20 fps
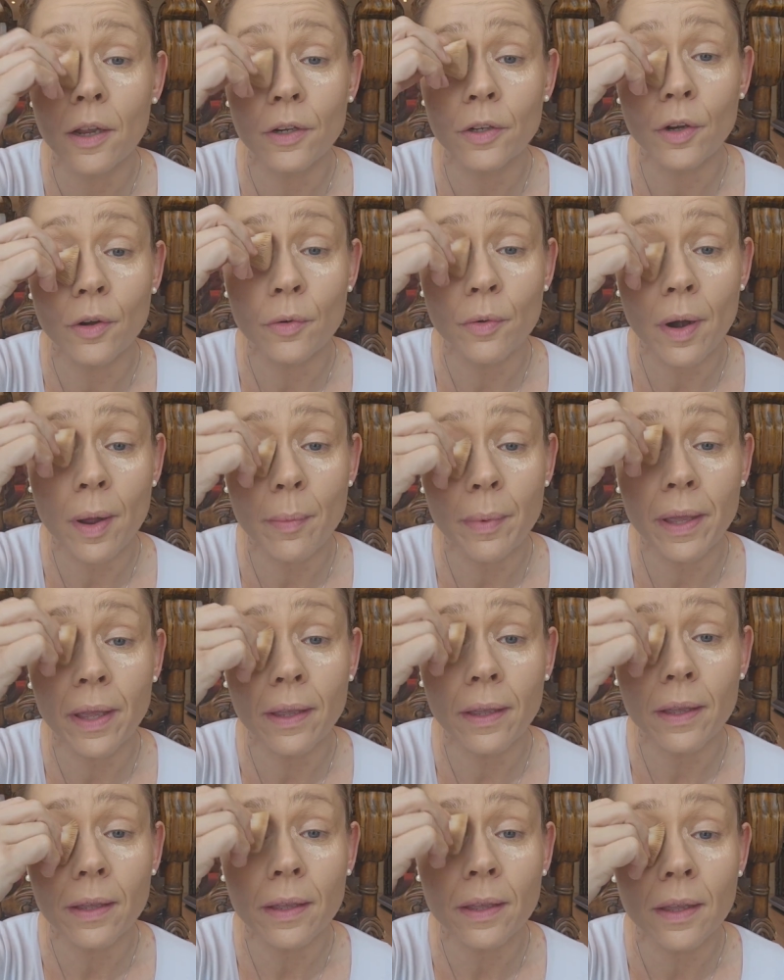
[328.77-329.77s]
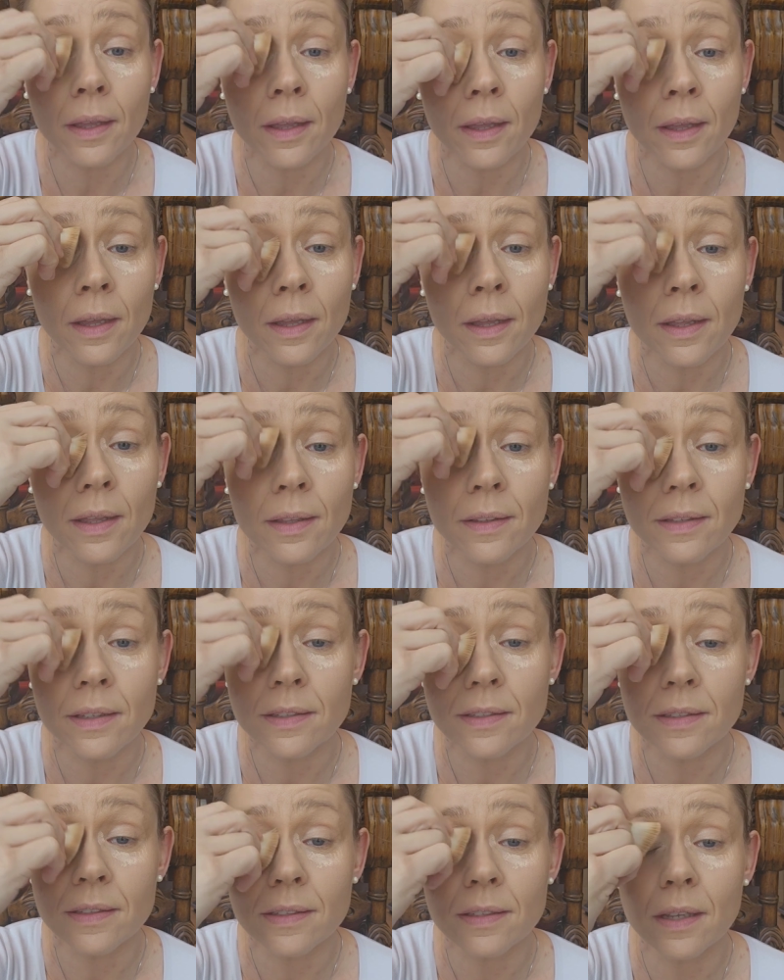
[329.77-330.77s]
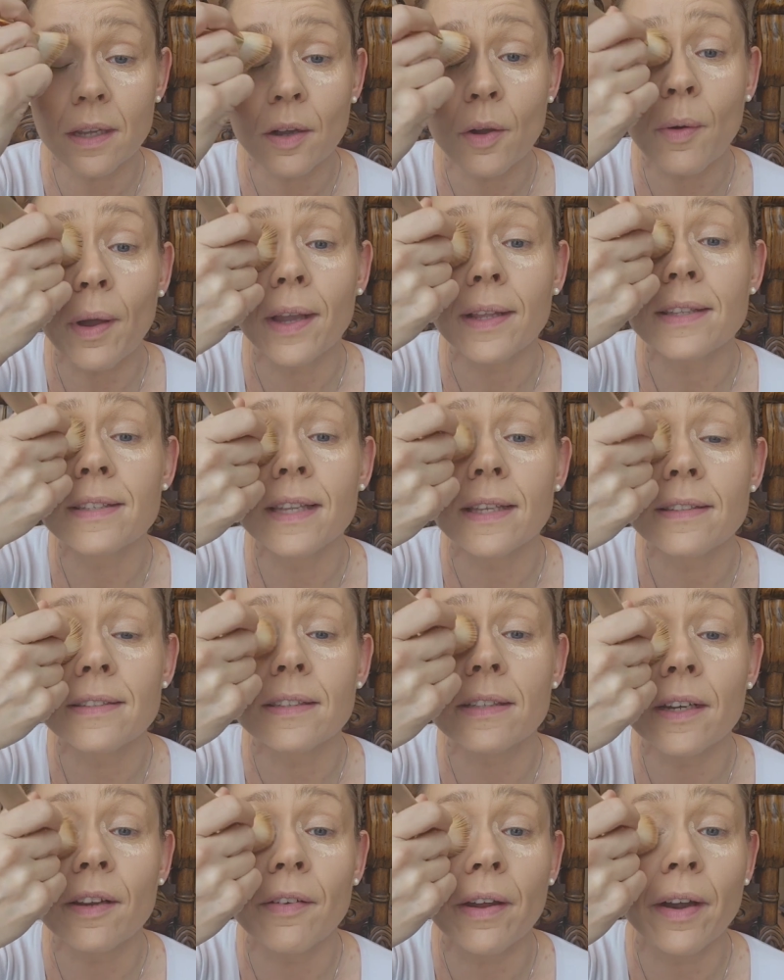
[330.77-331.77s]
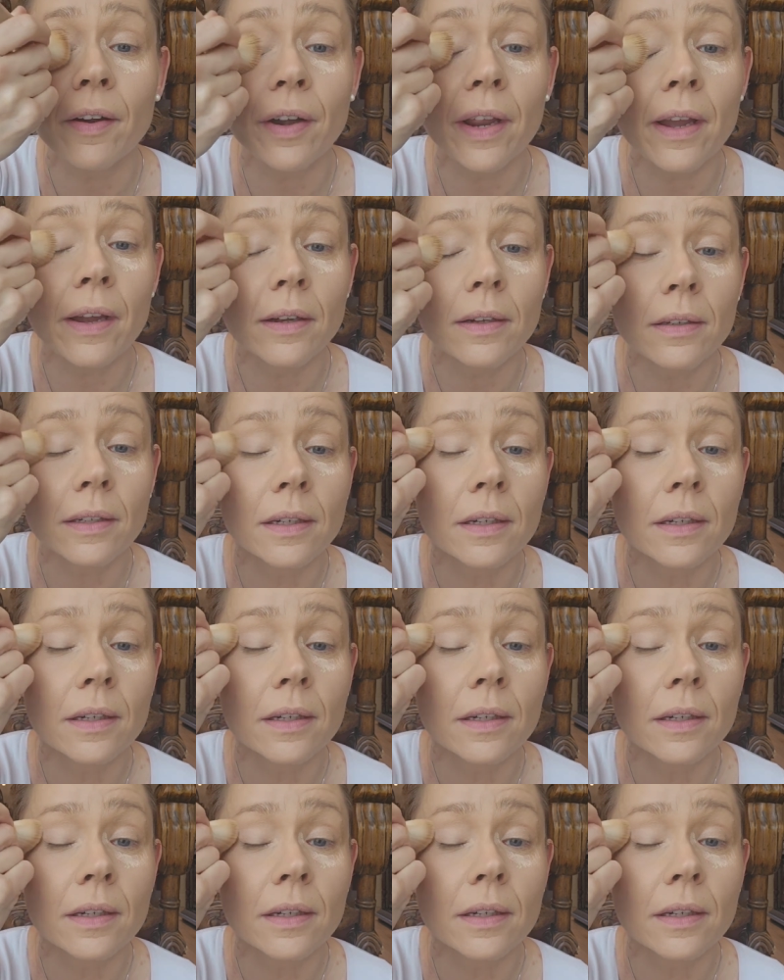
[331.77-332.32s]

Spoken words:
No rubbing. This is a quite sensitive area,